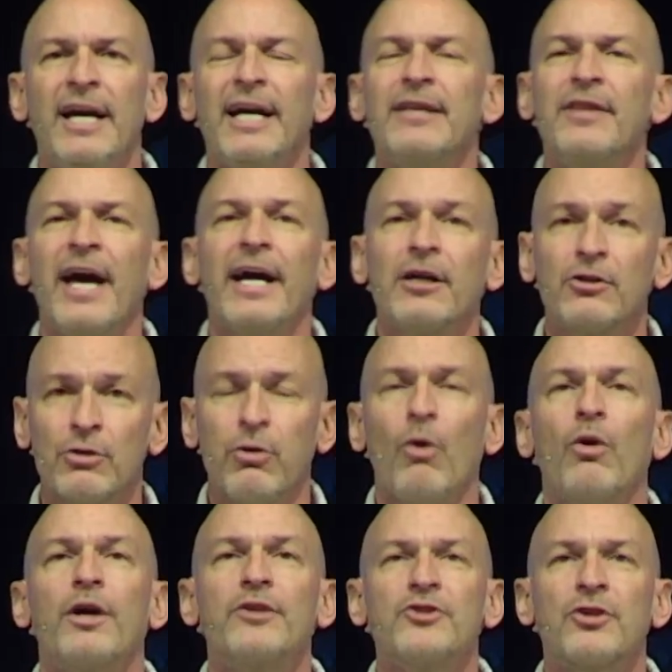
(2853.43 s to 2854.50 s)
And that
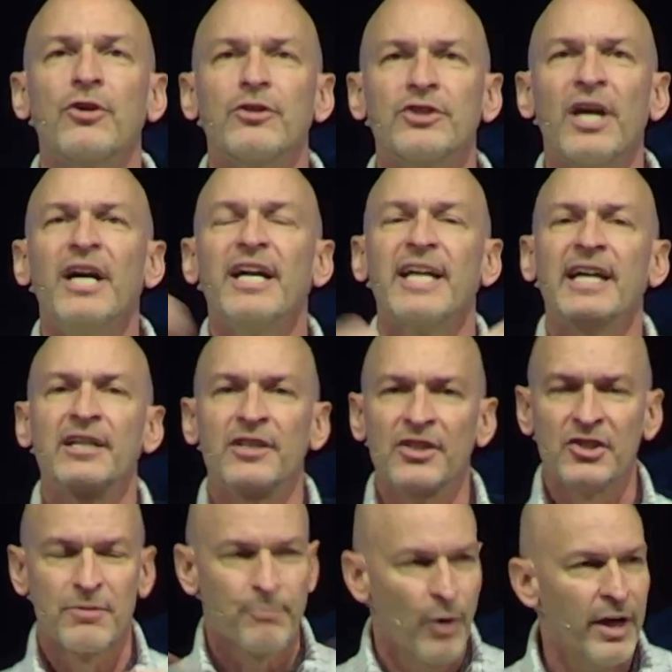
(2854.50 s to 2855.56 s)
glory, church, can
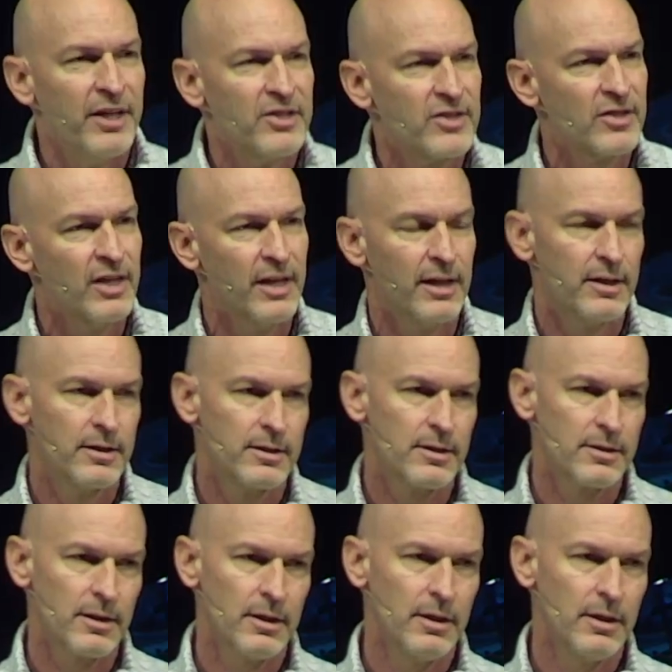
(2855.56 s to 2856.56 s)
displace things.